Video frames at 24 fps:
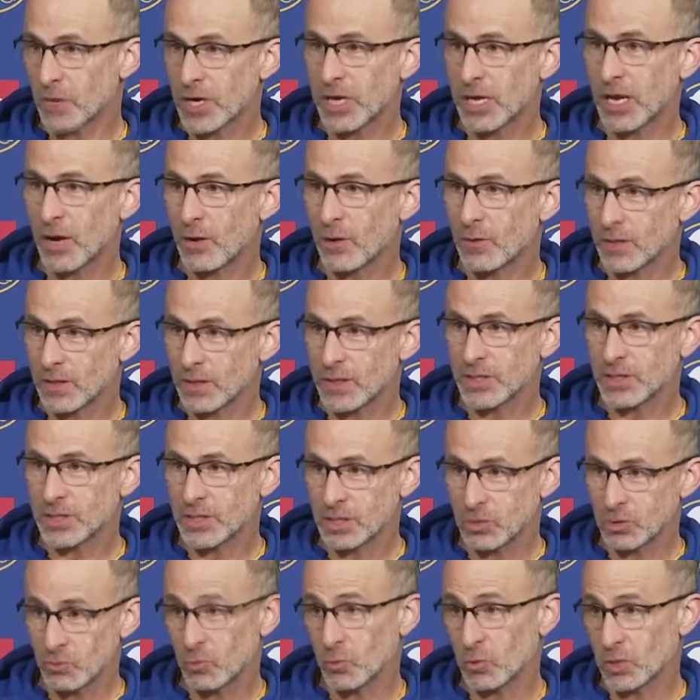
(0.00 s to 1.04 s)
right now that this
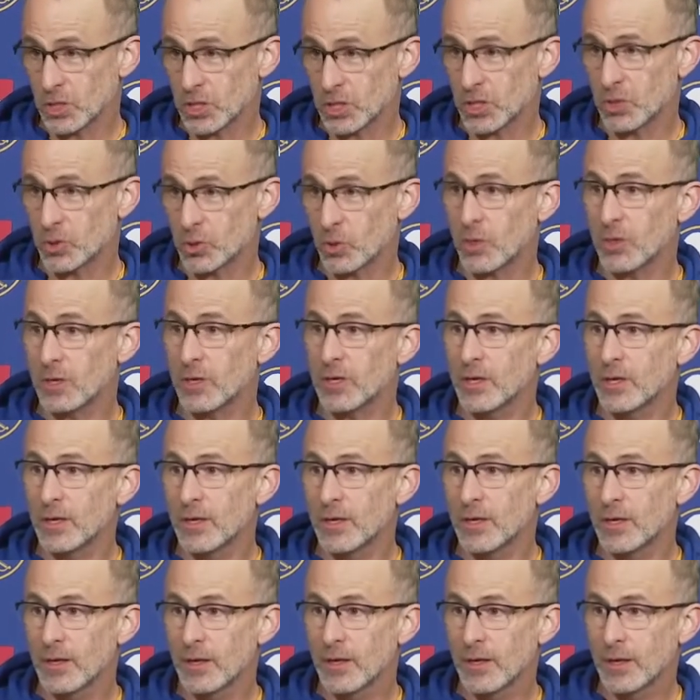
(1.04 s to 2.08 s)
is really short.
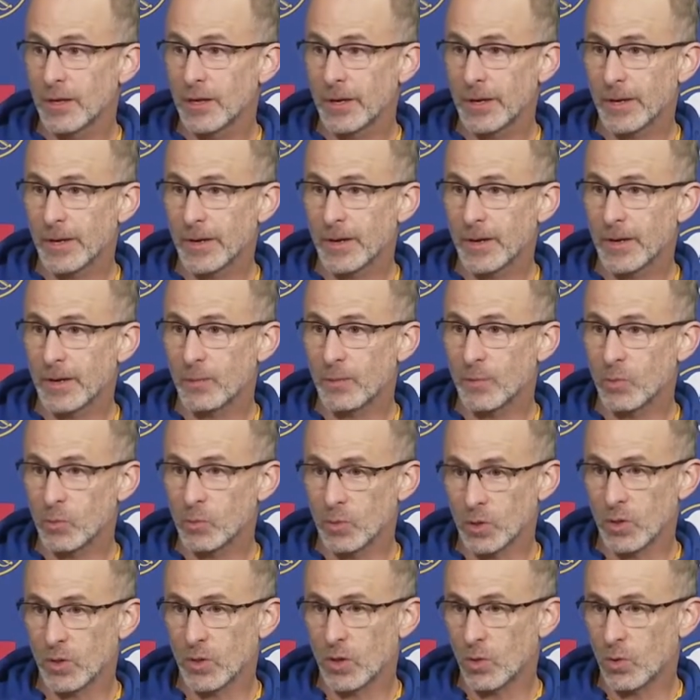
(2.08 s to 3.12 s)
But
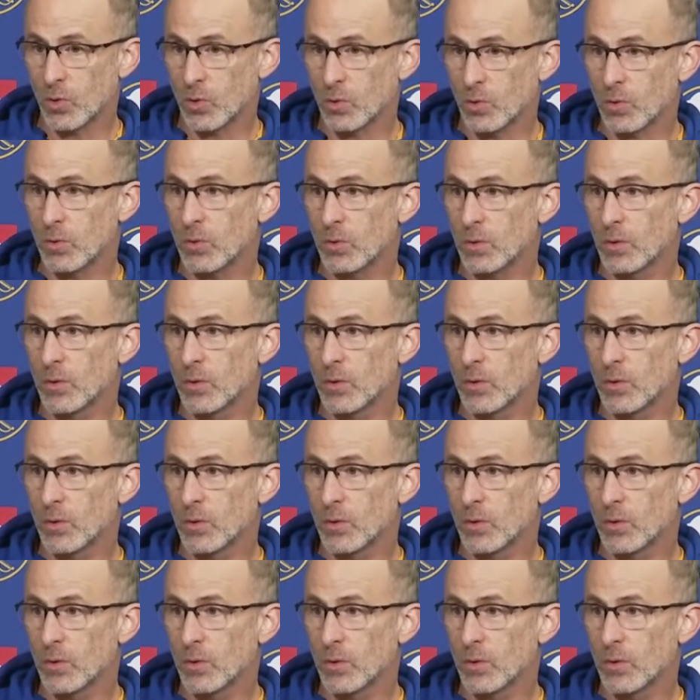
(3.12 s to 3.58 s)
we'll know